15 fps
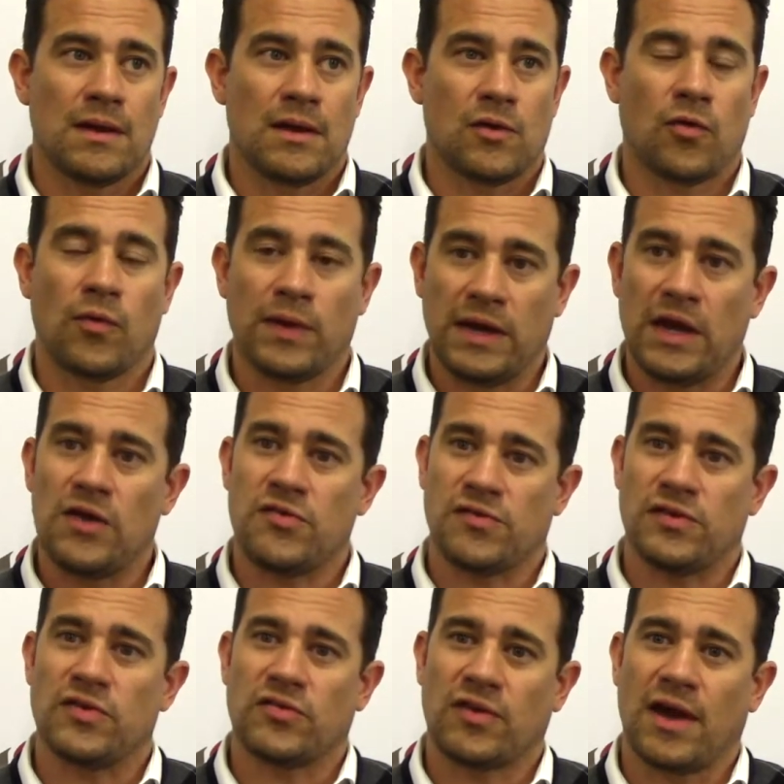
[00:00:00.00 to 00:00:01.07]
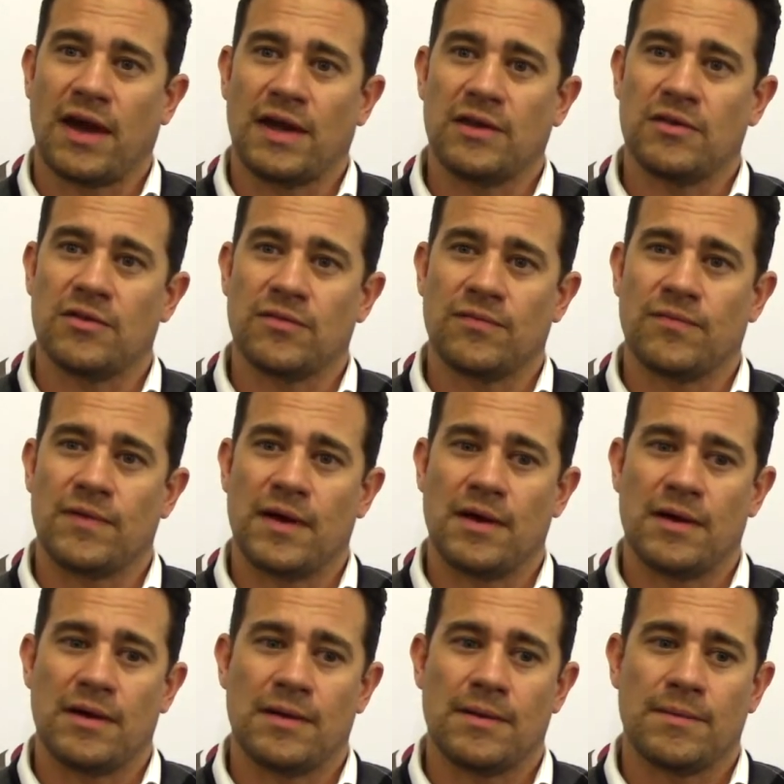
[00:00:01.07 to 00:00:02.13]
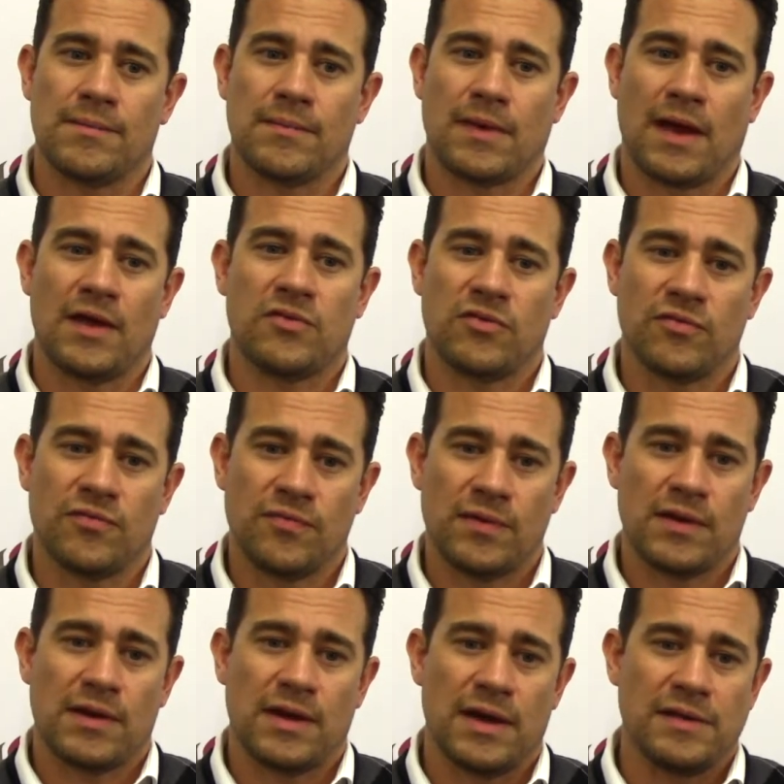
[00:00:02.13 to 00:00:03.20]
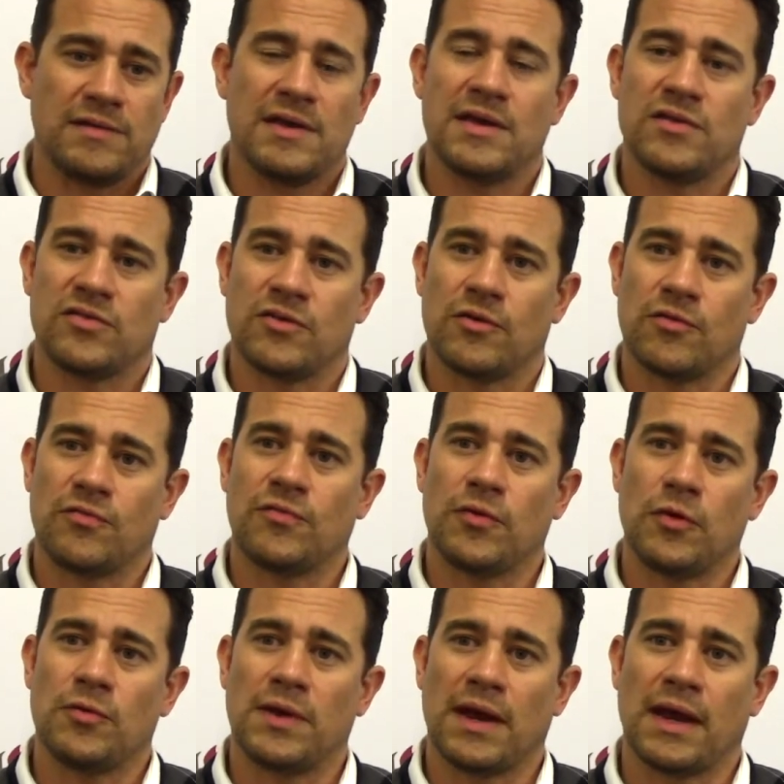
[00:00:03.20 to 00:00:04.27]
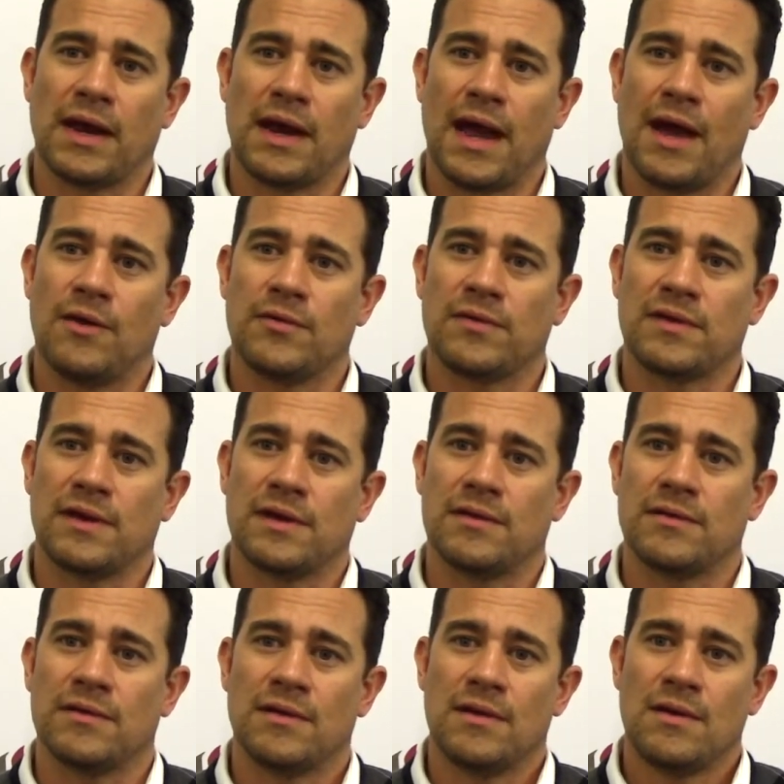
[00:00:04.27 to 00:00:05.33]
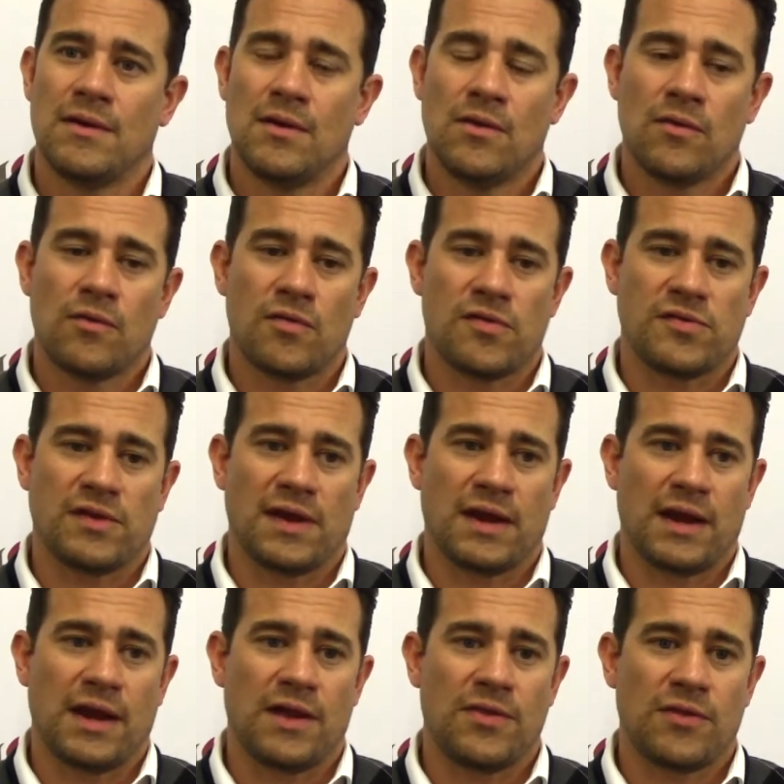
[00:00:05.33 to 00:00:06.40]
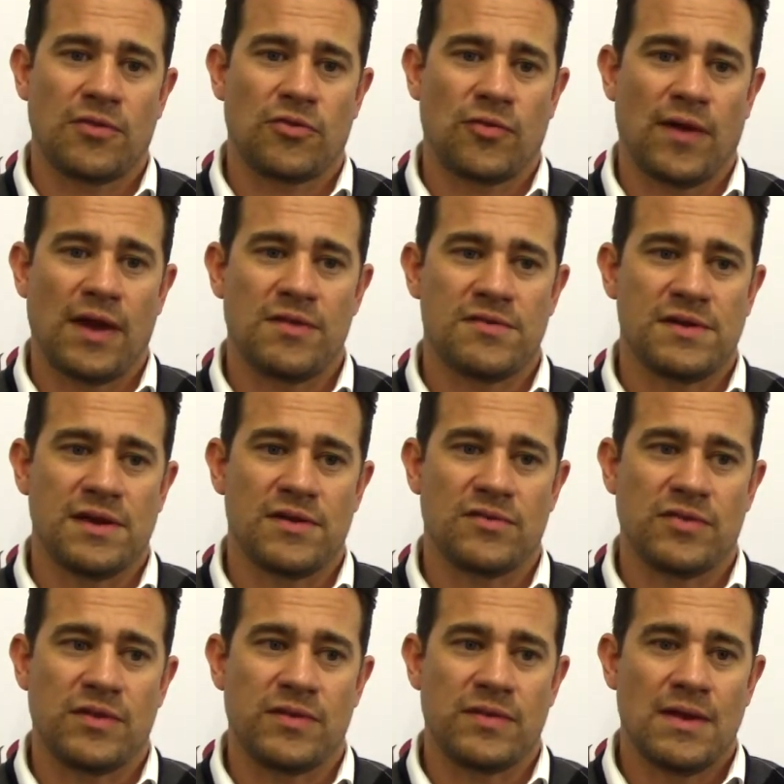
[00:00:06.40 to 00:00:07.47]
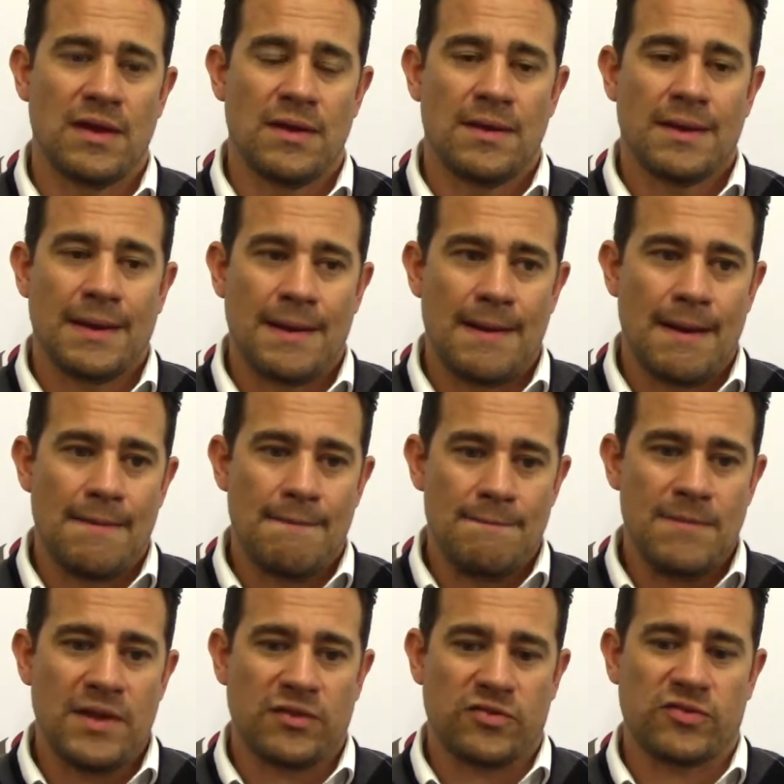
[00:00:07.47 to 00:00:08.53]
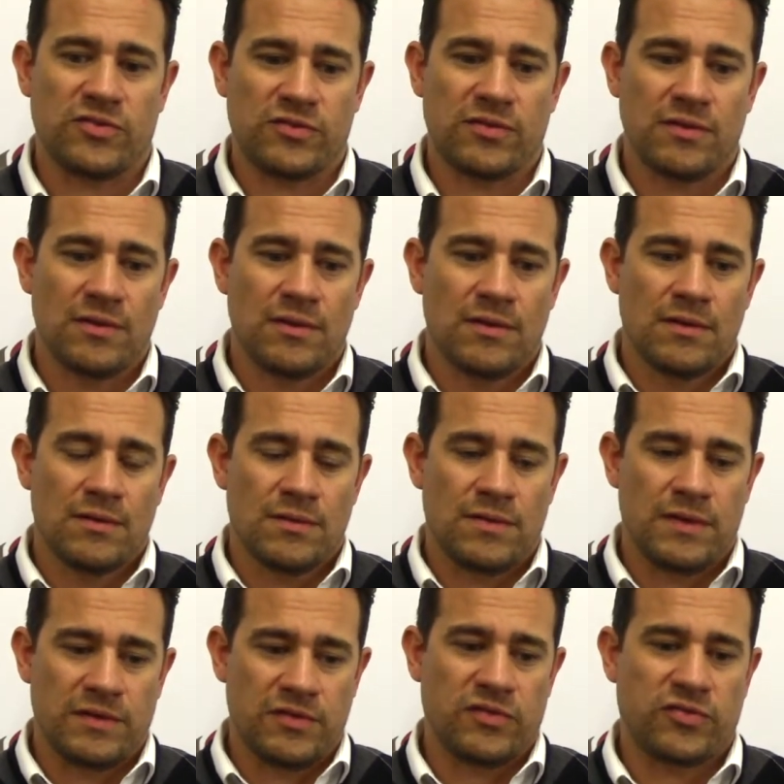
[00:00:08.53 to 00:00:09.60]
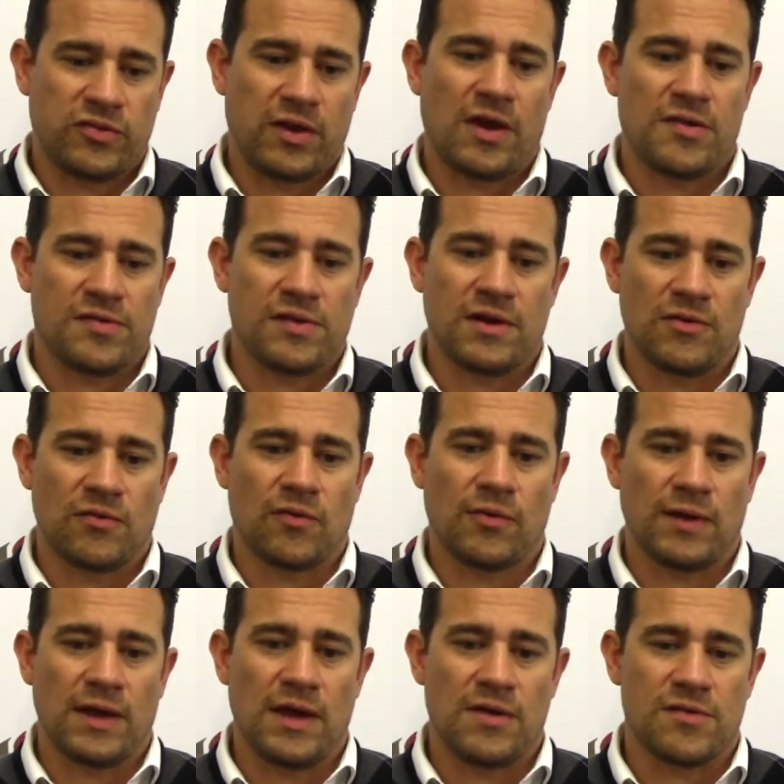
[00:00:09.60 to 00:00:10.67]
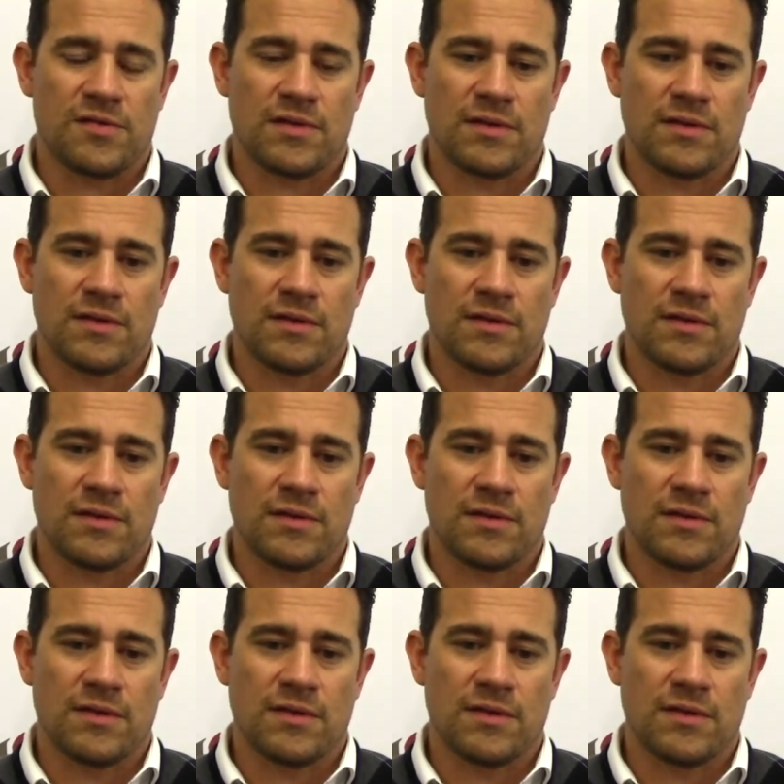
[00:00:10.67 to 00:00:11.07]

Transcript: creationist kinds of ideas that are floating out in Christianity, I think the tragedy is that amidst the discussion of creation,